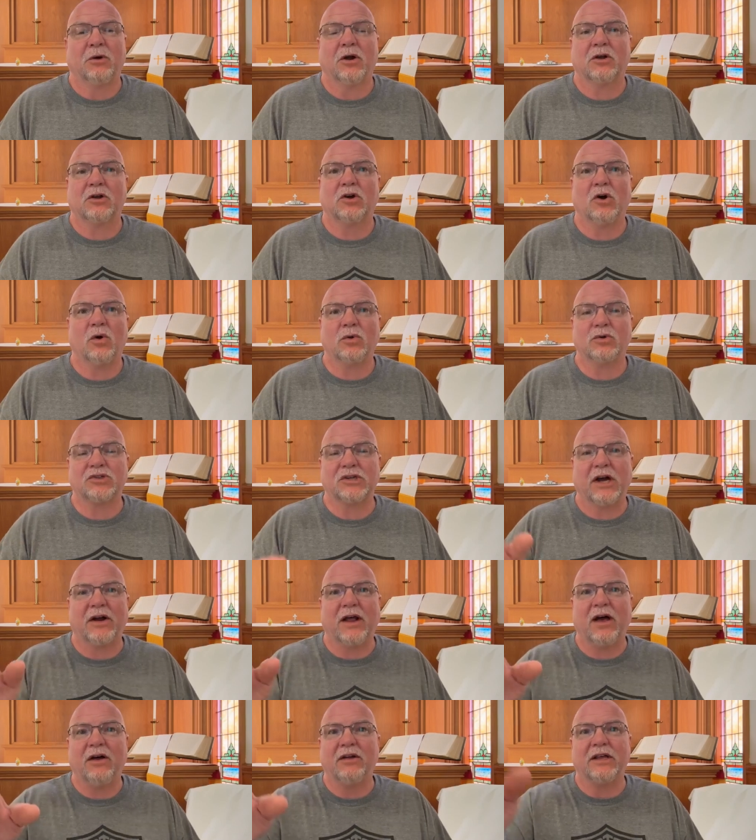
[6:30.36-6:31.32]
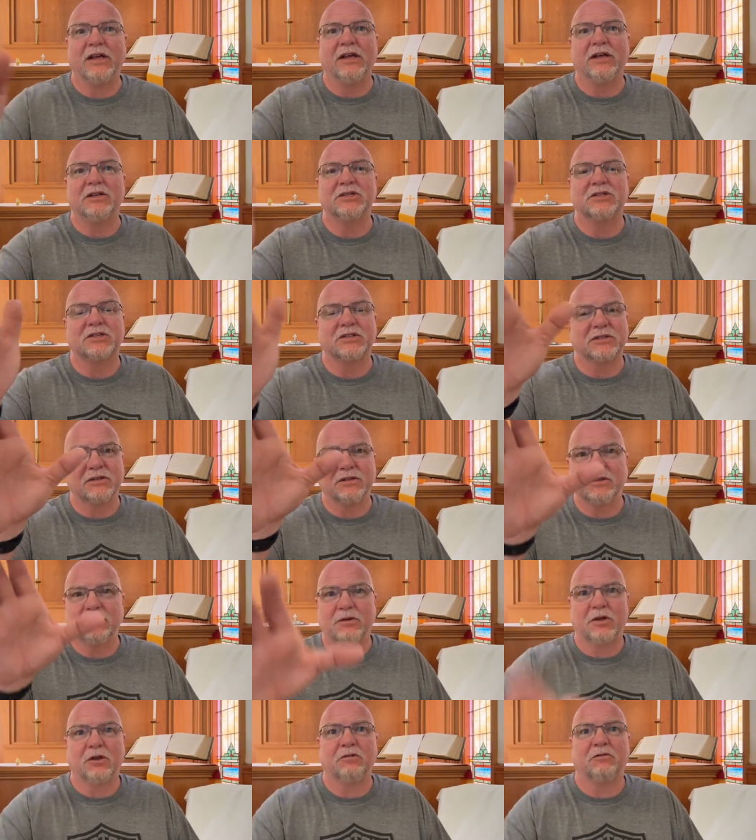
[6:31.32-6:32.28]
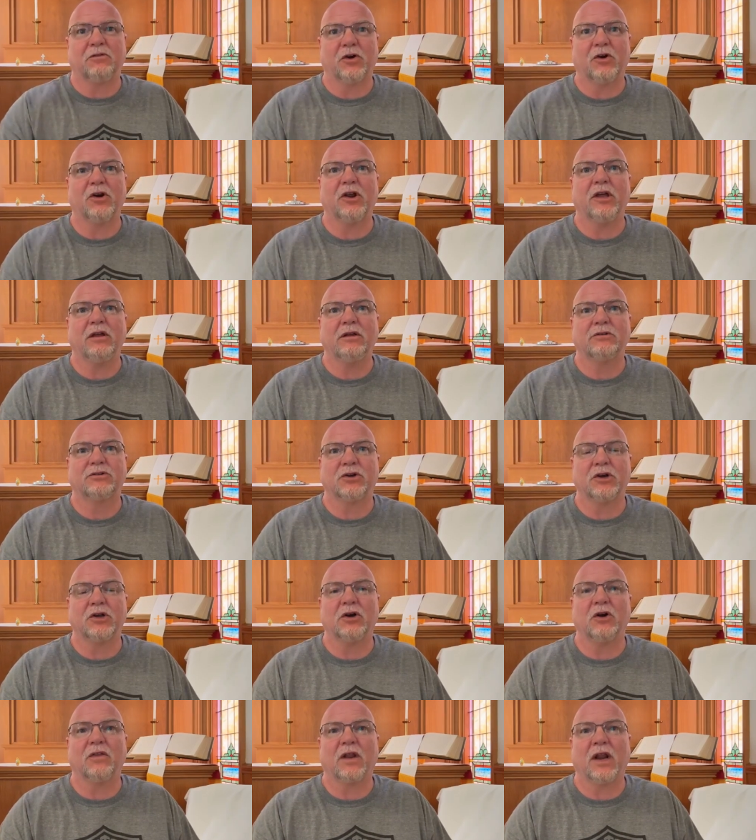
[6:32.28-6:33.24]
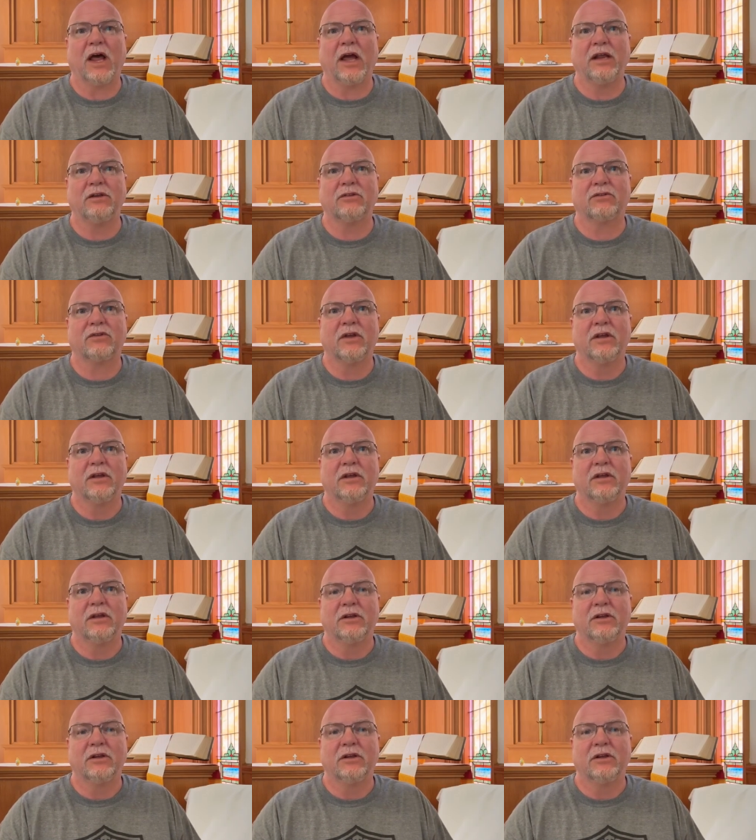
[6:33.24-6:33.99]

Mark Cole, shout out, is converting turning on the lights